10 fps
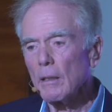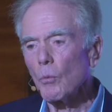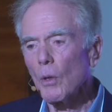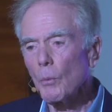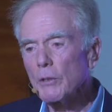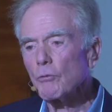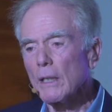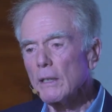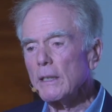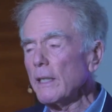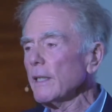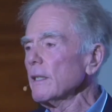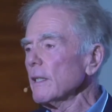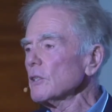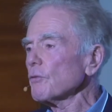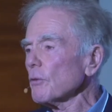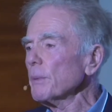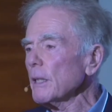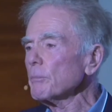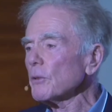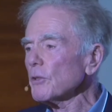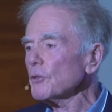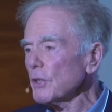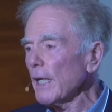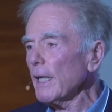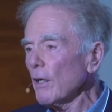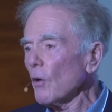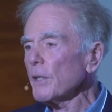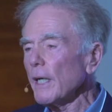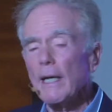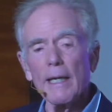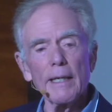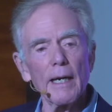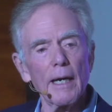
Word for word: What we really need is for people to say, okay,